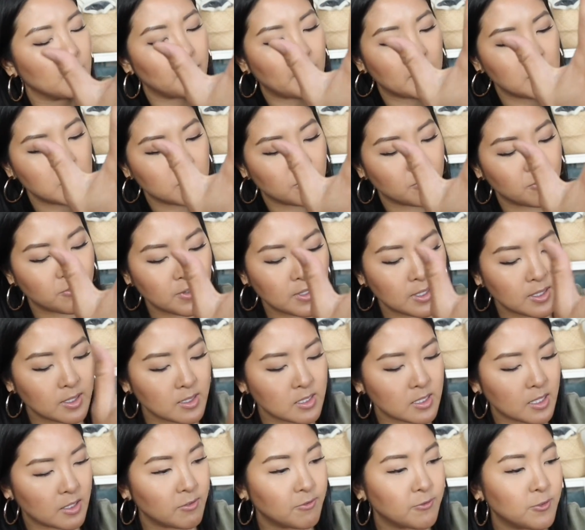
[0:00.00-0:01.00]
a bunch of
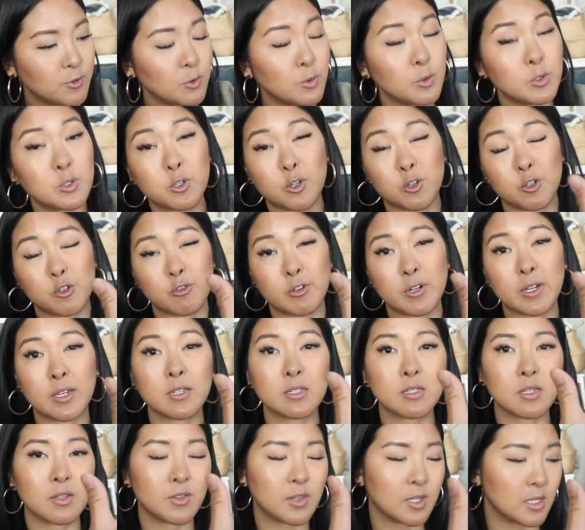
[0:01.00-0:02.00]
things like foods or
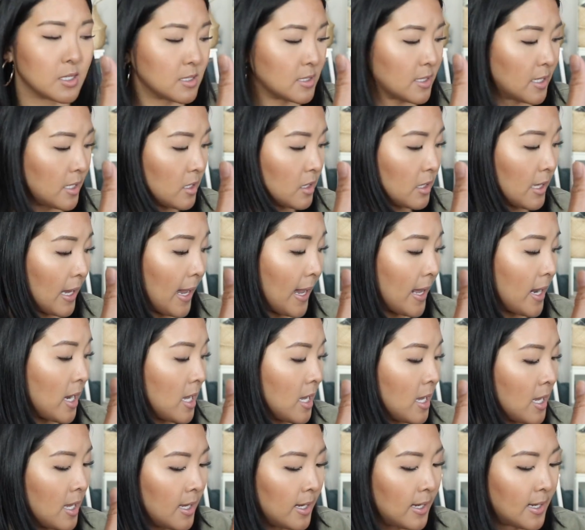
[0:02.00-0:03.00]
drinks and things like that,
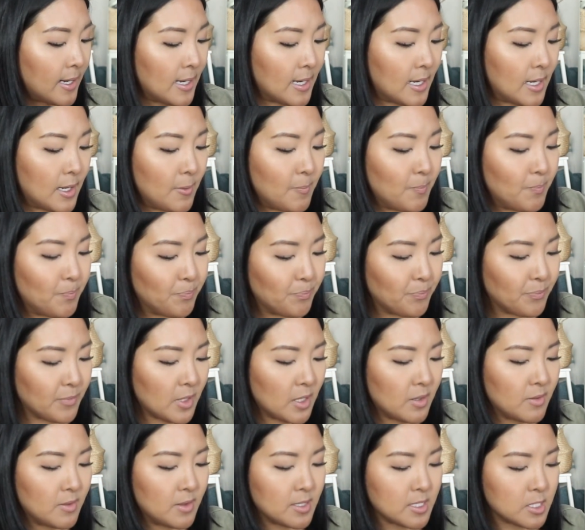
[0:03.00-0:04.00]

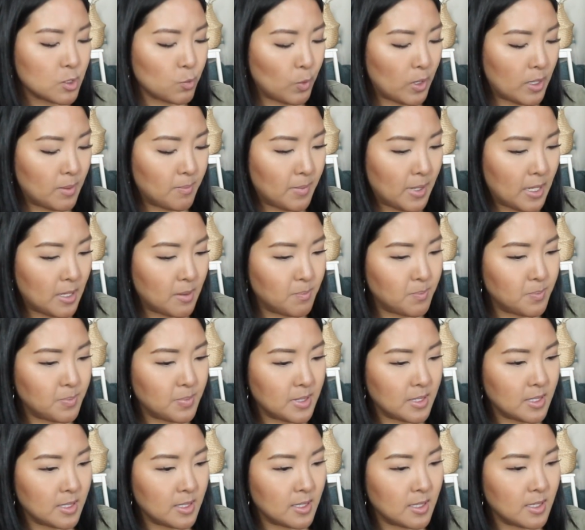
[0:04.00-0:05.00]
this one might
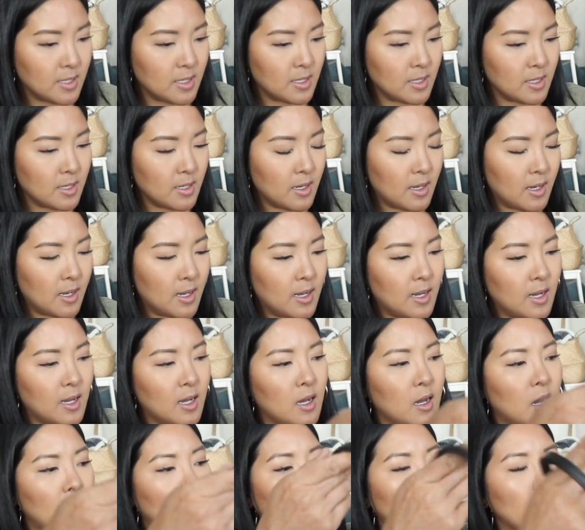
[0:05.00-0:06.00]
be
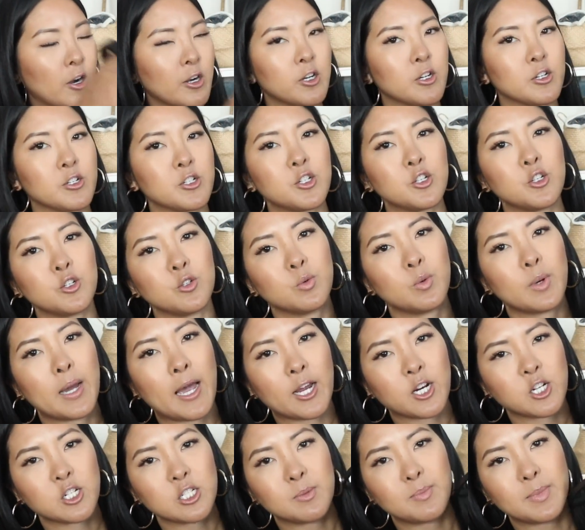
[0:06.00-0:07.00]
harder to
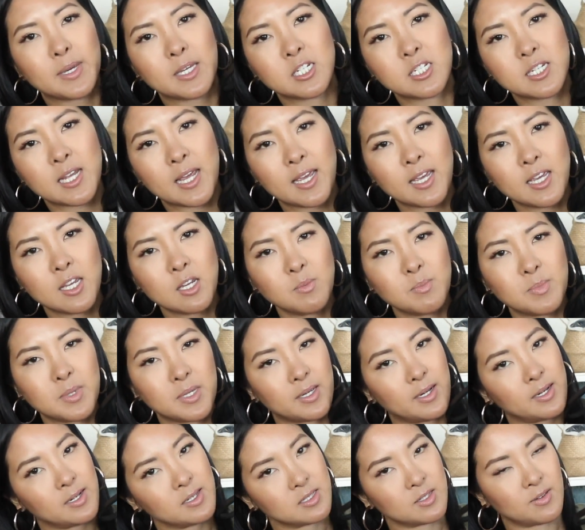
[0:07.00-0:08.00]
actually maintain
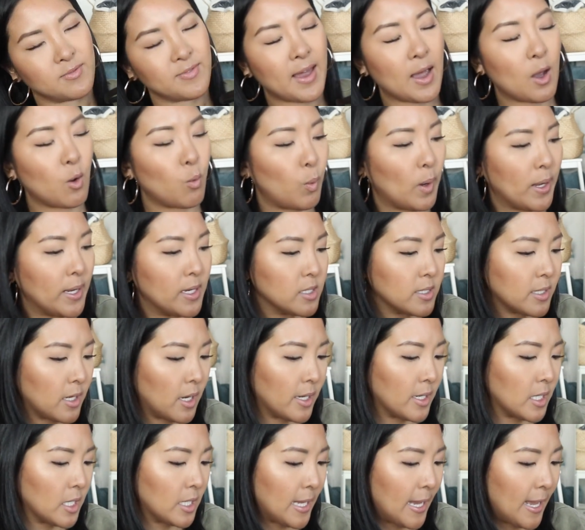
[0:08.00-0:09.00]
because of that white
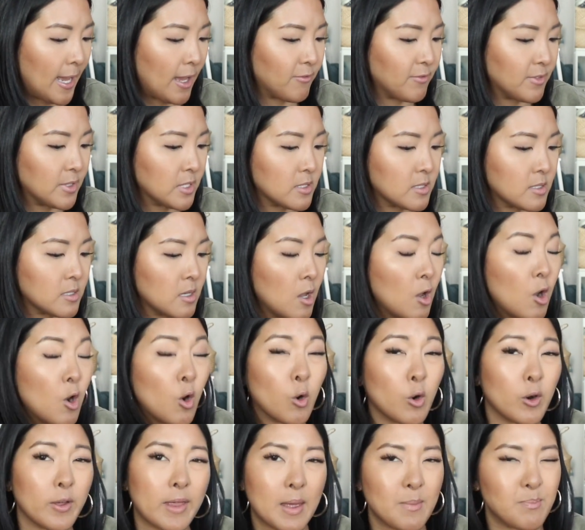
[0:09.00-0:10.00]
kind of canvas
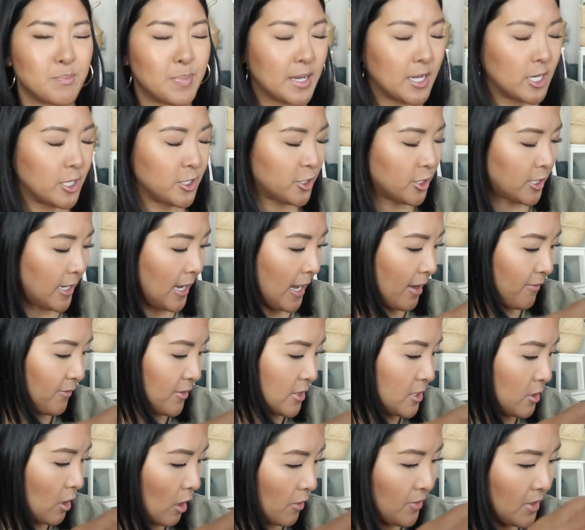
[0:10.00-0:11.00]
or that beige
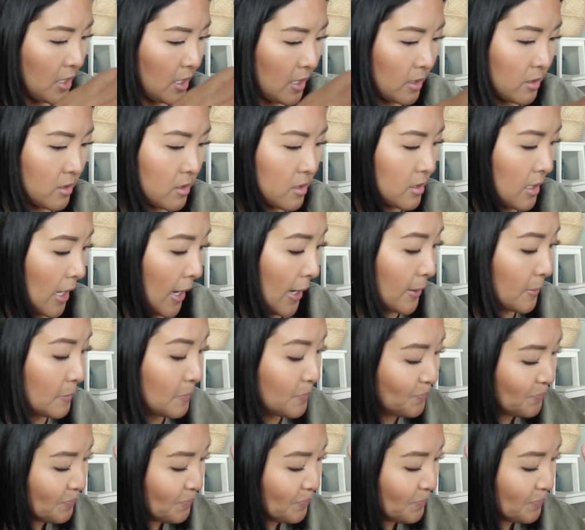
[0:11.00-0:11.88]
canvas on the inside.